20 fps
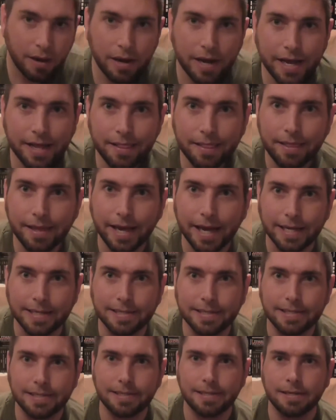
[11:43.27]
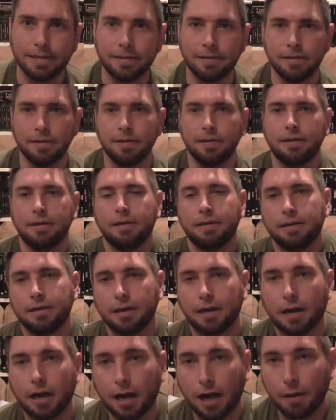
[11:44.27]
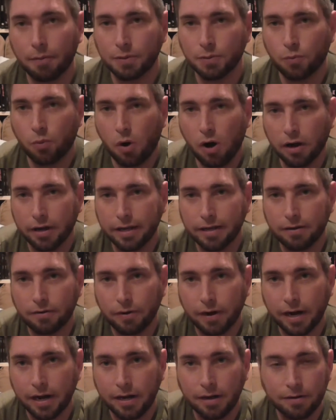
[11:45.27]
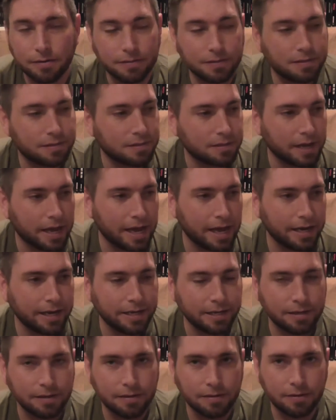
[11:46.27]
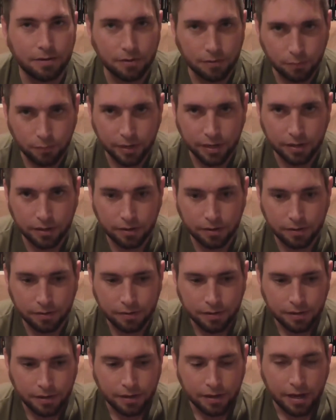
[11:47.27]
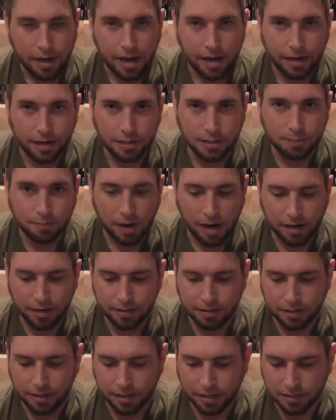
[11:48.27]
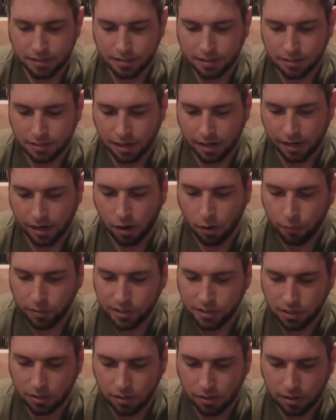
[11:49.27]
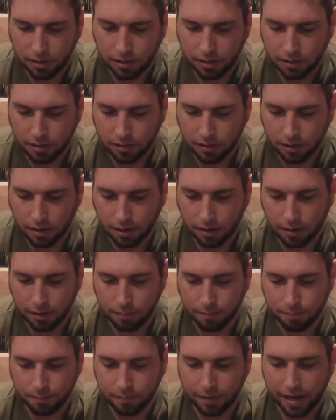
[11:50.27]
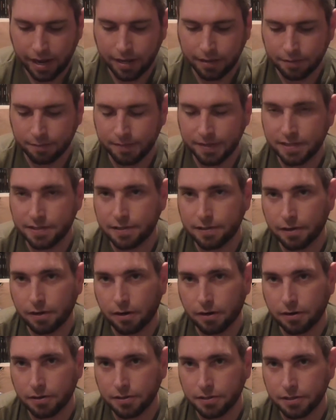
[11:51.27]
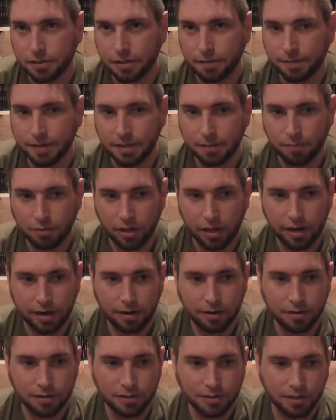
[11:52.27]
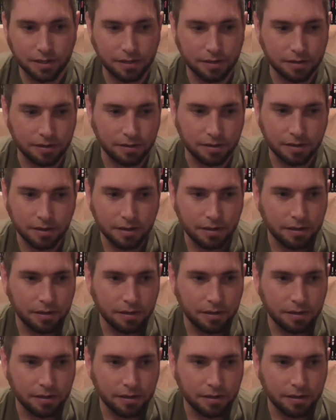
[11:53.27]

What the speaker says: And this, I was walking around at a Goodwill, and I spotted this. I always look at the VCRs and DVD players and